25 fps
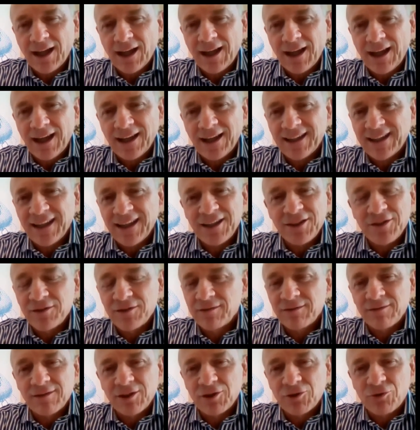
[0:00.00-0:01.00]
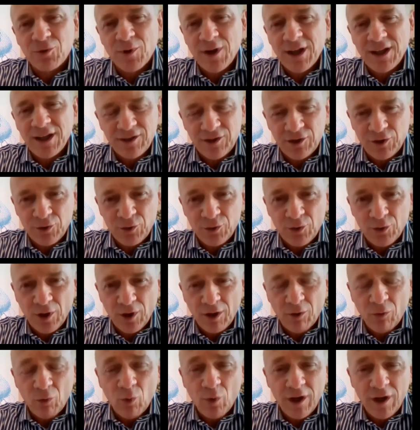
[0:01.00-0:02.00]
I can grant you
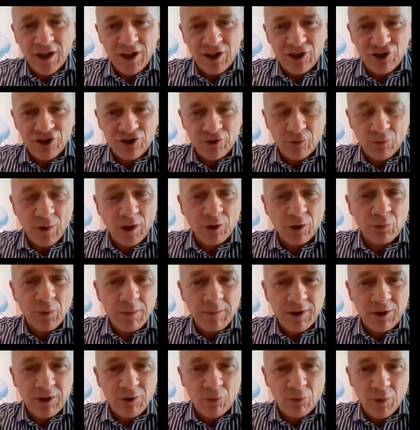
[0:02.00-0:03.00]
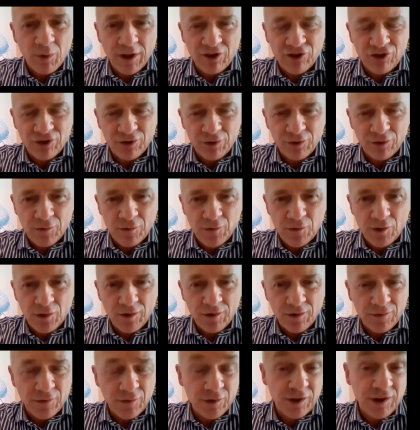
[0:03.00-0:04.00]
a wish, what would be the wish, you
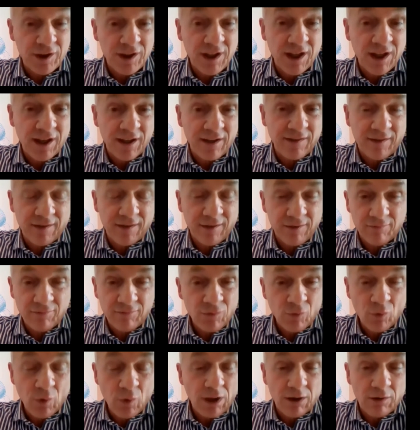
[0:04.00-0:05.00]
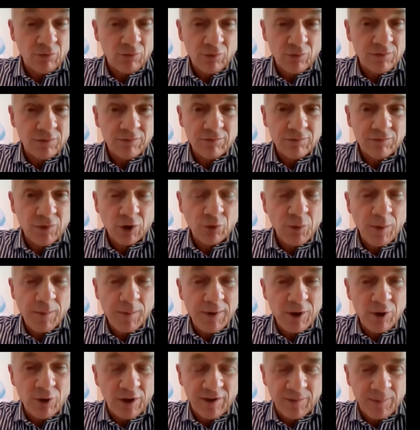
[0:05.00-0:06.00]
know, for the next, well, what would
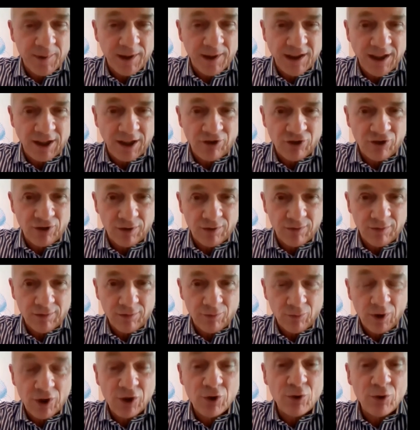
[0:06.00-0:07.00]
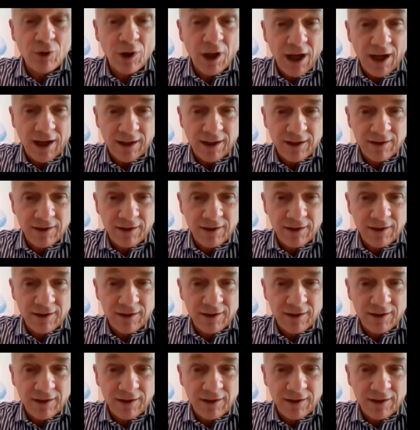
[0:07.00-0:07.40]
be your expectation? What do you like?